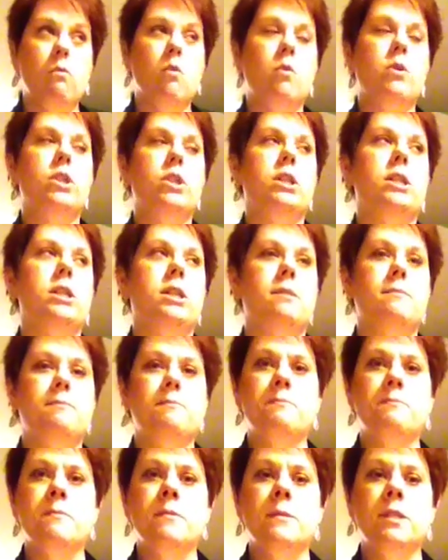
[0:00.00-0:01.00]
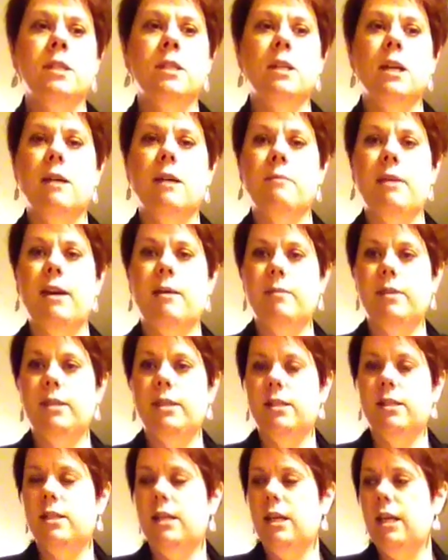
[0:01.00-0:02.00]
which I did. I'm happy to
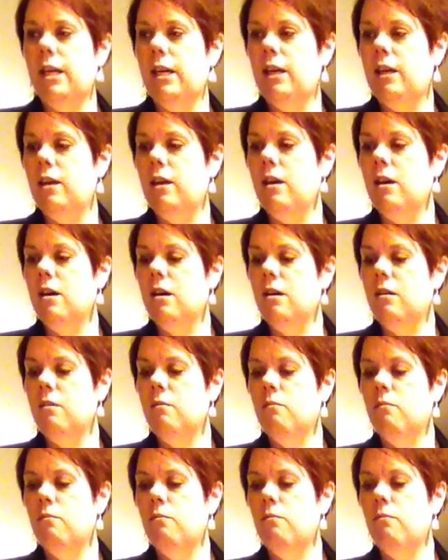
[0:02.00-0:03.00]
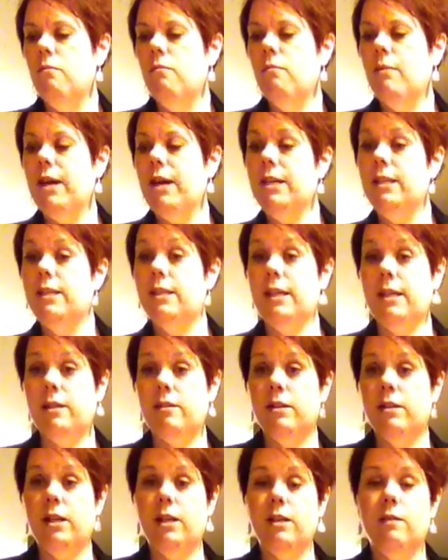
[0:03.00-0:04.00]
say by
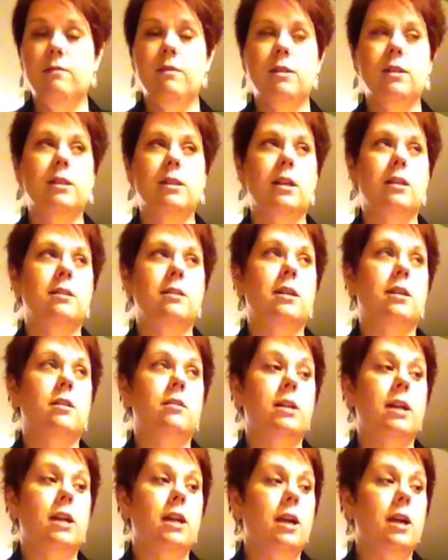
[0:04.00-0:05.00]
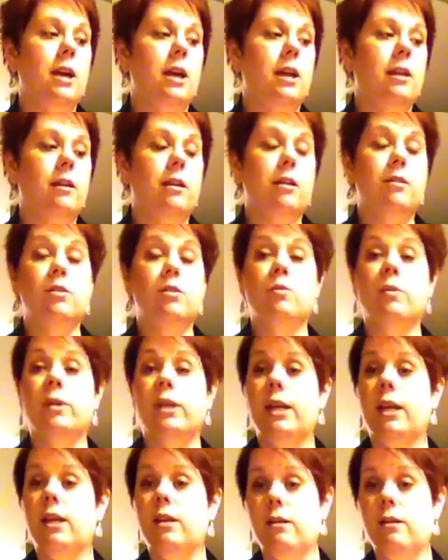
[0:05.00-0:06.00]
Saturday, this last Saturday, I had lost
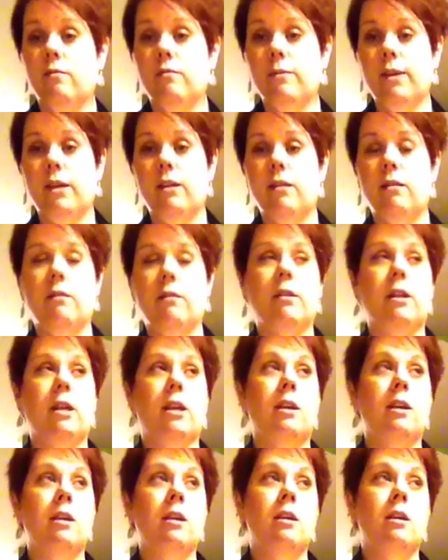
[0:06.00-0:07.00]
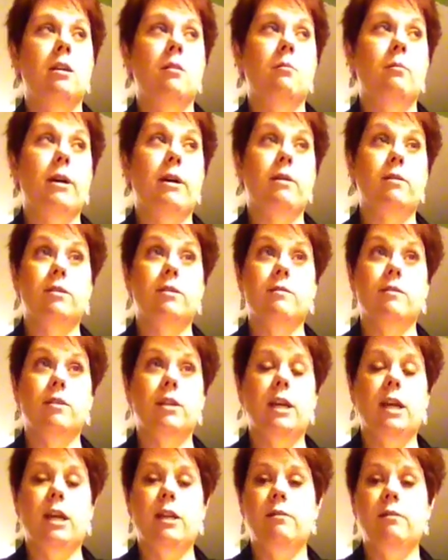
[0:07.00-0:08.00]
28 of my 30 pounds of
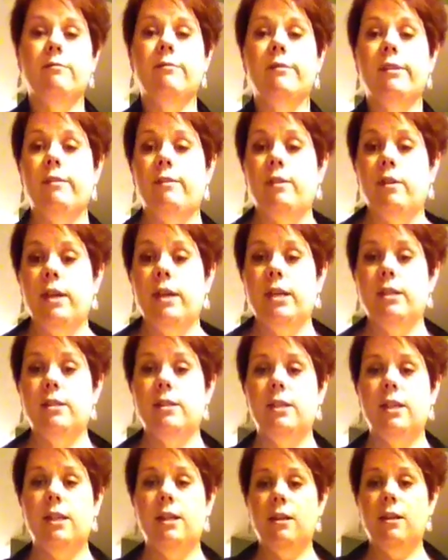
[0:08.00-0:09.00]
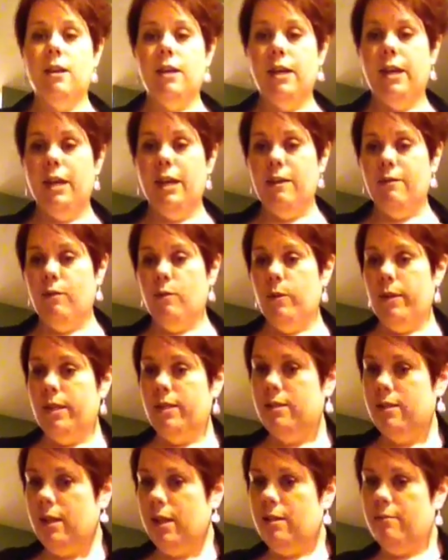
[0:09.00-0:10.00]
regain. If you can't see, I have a
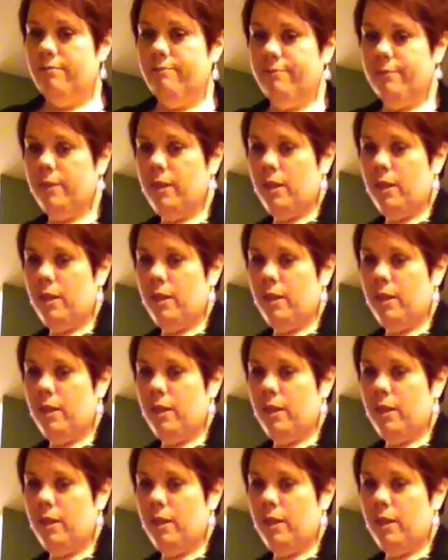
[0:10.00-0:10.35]
waist again,